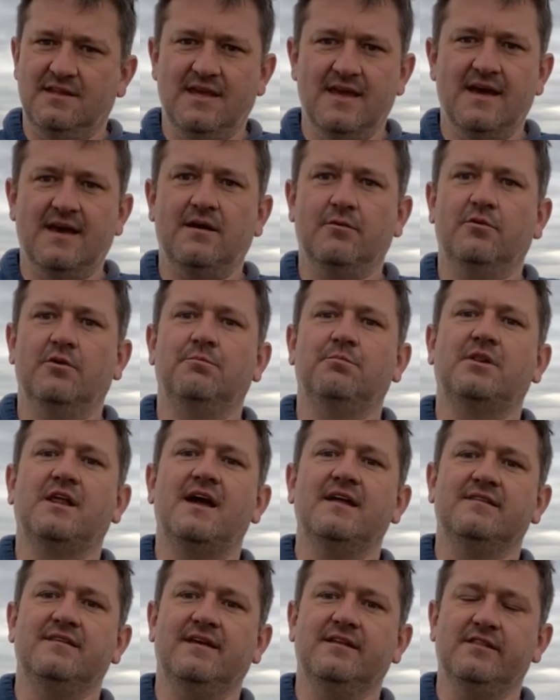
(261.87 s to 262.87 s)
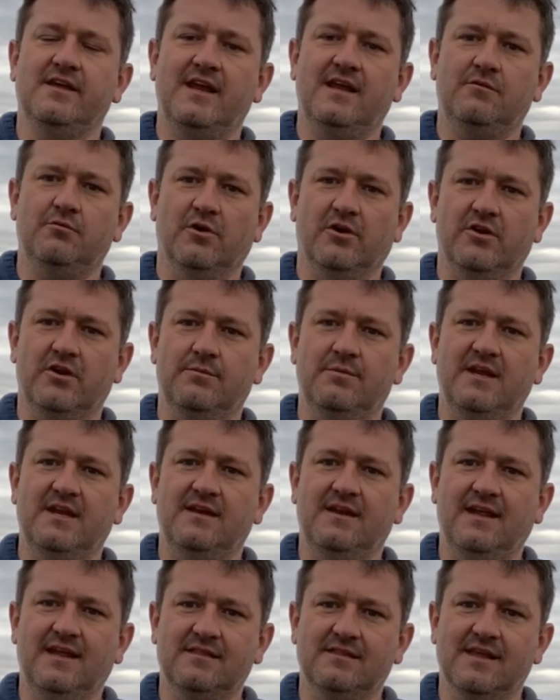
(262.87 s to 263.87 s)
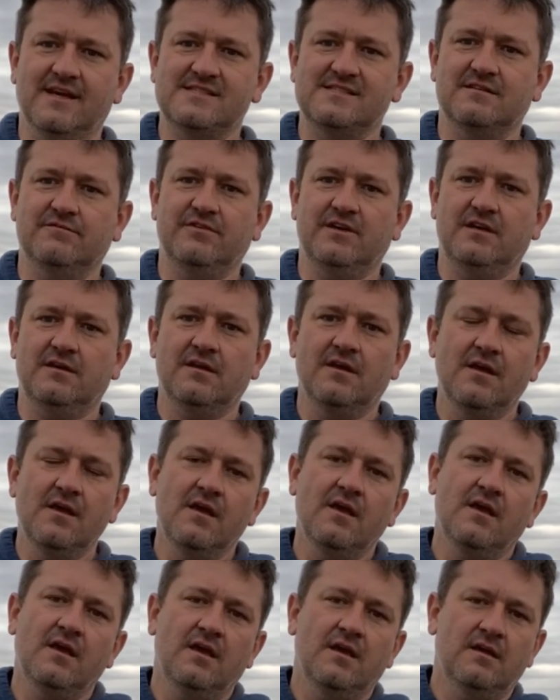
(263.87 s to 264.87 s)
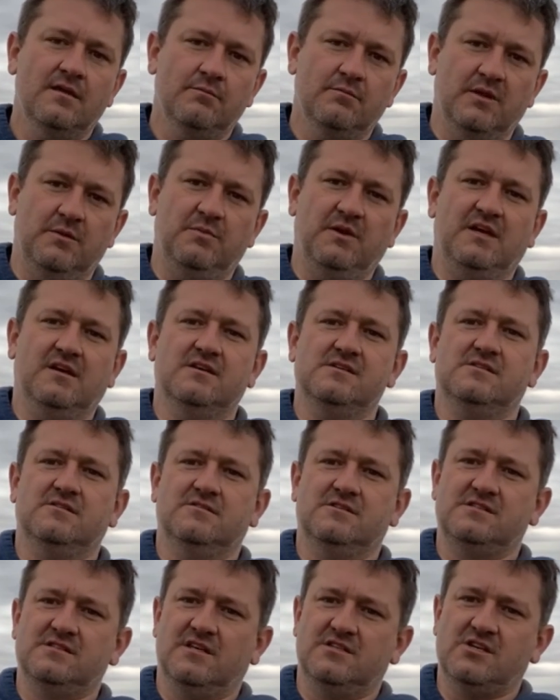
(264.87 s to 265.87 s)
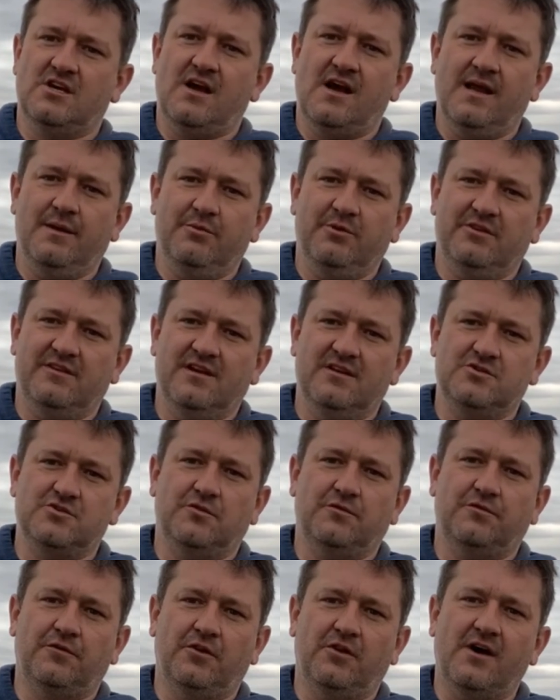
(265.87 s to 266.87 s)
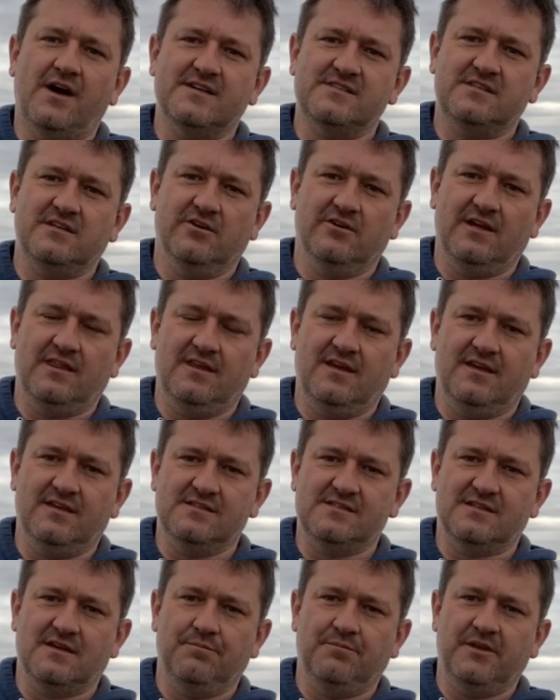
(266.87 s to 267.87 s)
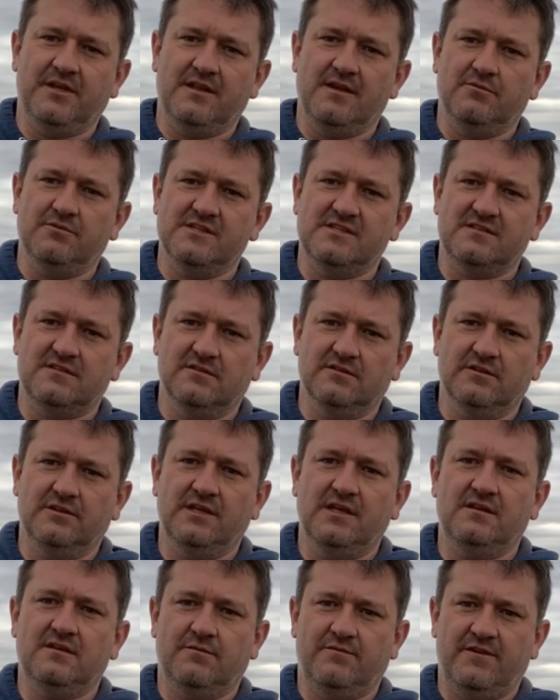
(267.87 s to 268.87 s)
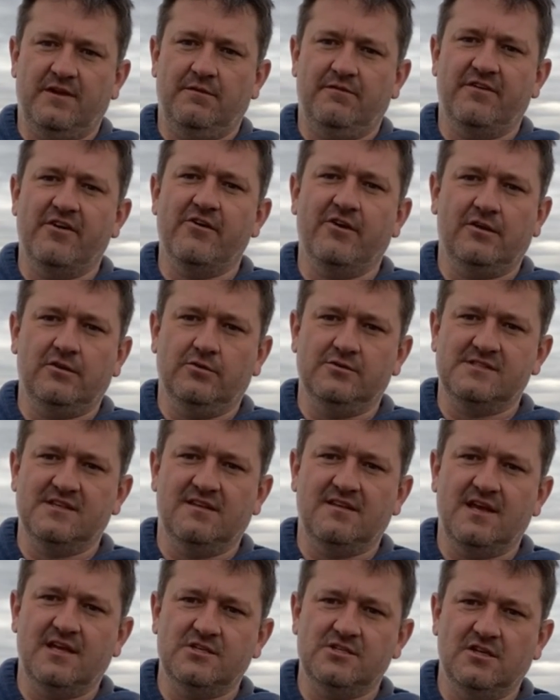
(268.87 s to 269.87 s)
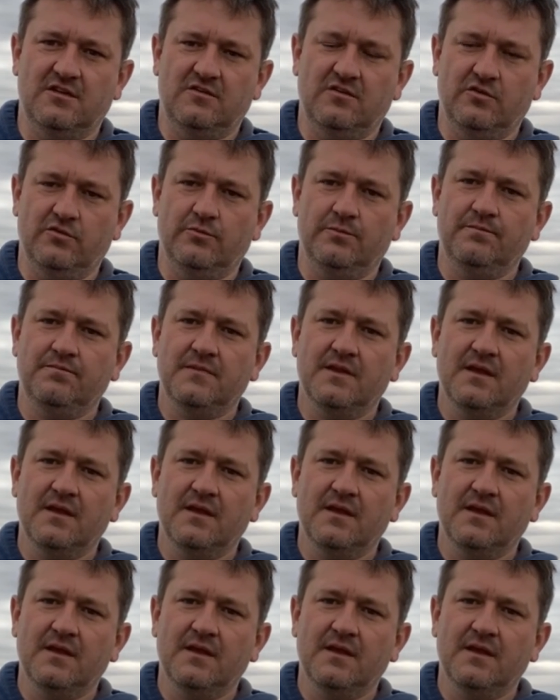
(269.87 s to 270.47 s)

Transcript: Yeah, we're planting late, we're going to need less of it, but because there's such a high potential for loss here, I think it's something that we still need to pay very close attention to.